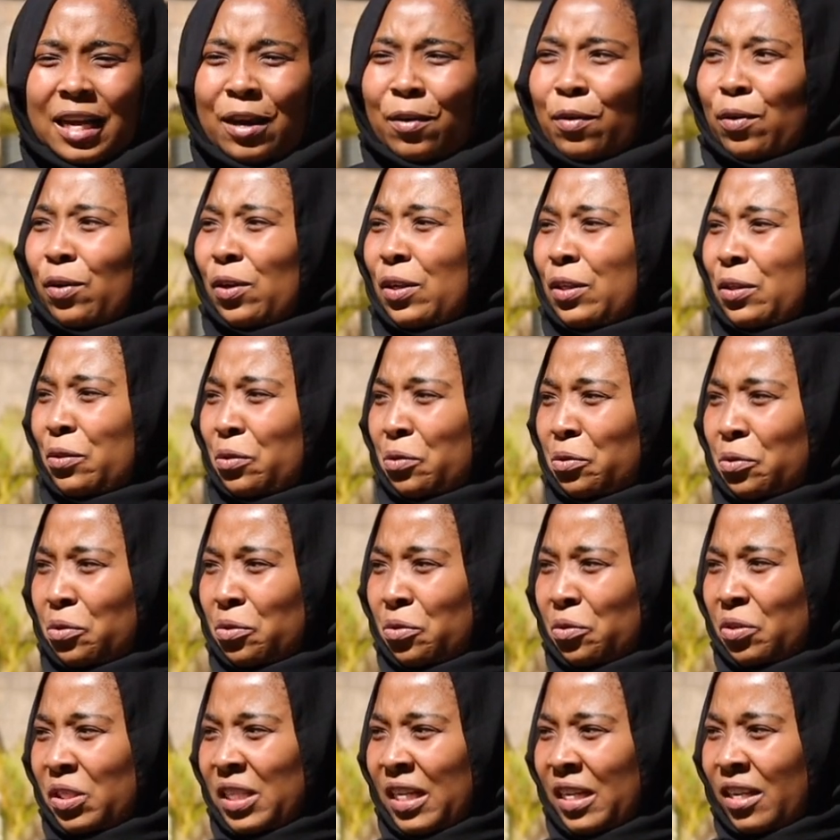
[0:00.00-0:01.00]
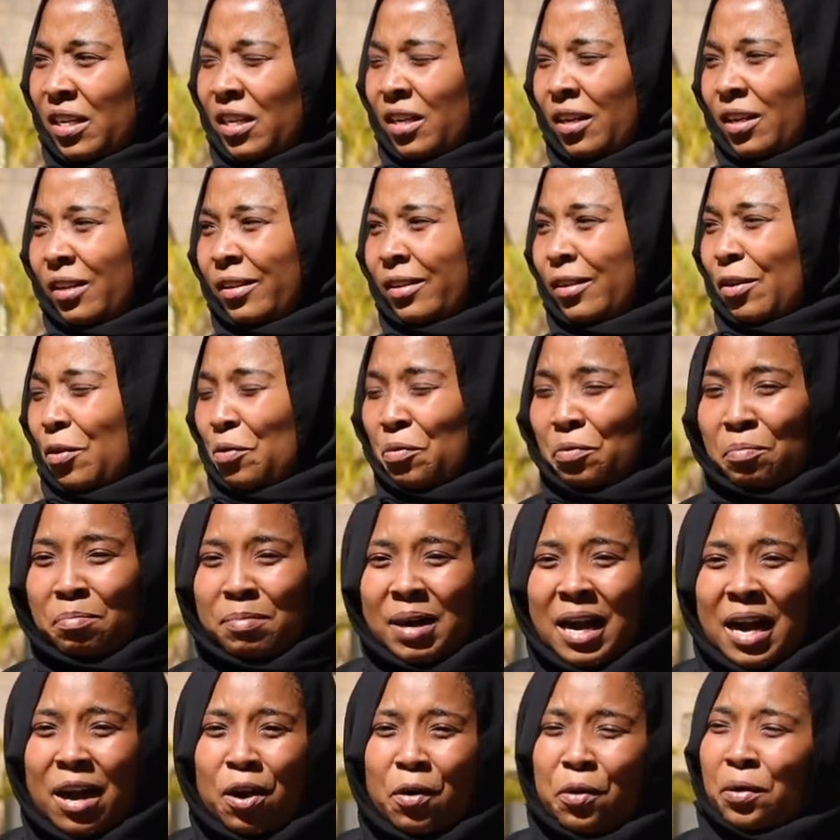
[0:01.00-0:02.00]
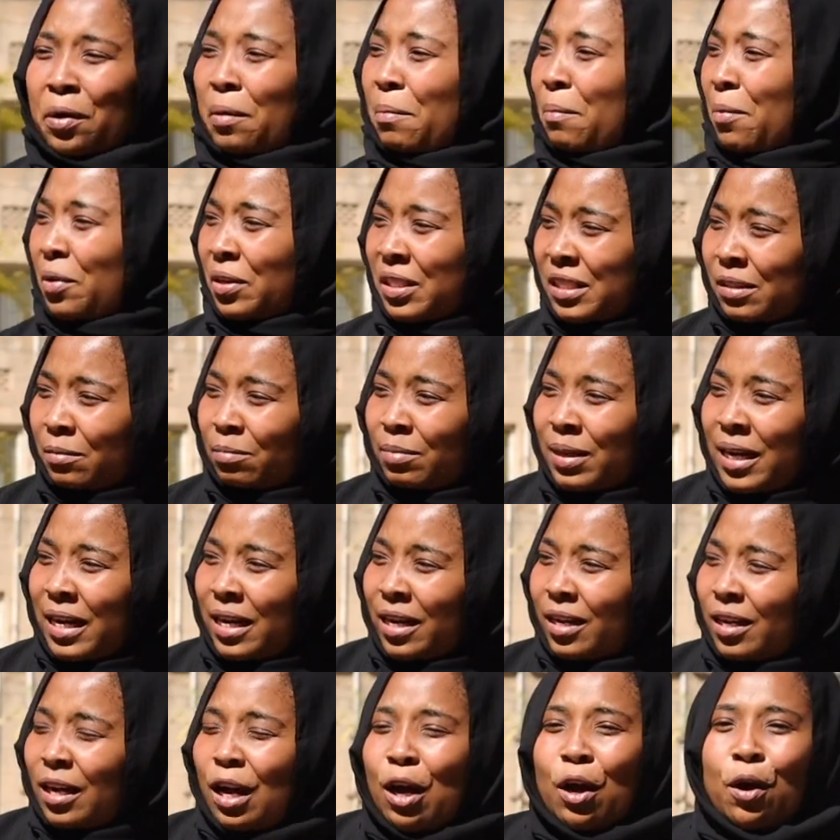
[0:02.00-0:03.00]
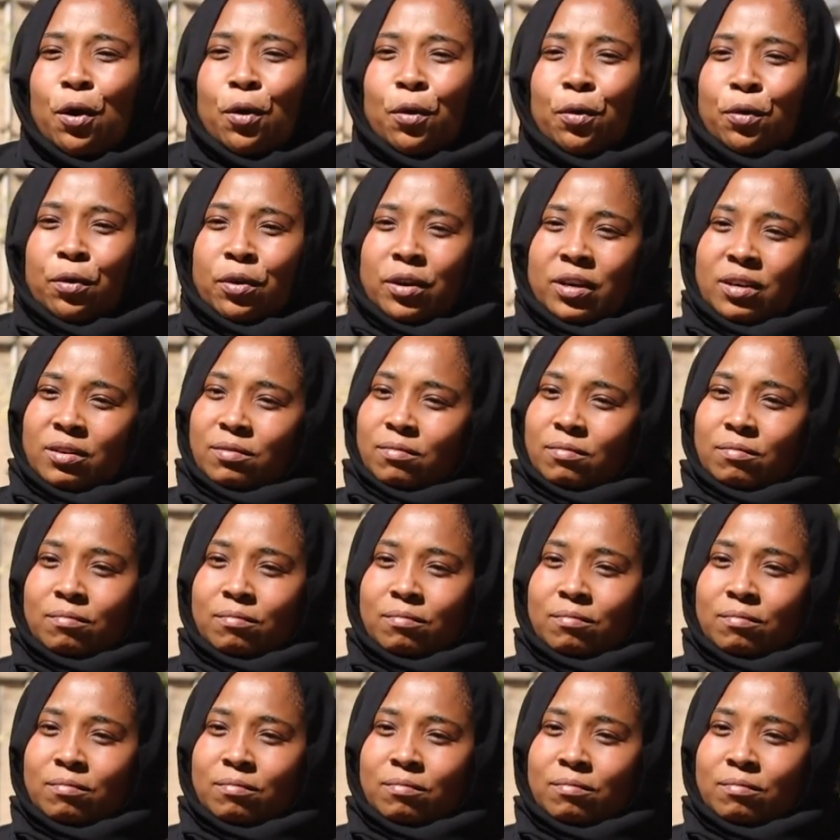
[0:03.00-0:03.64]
I always used to take an Uber or a motorbike or